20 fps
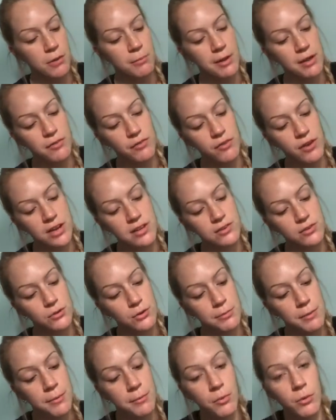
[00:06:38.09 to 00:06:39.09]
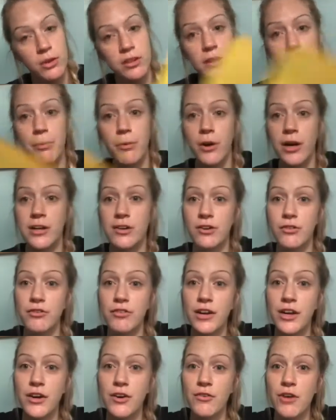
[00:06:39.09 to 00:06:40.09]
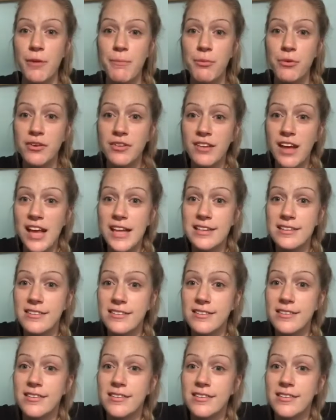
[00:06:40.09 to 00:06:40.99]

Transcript: My friends, do you remember what the pointer finger represents?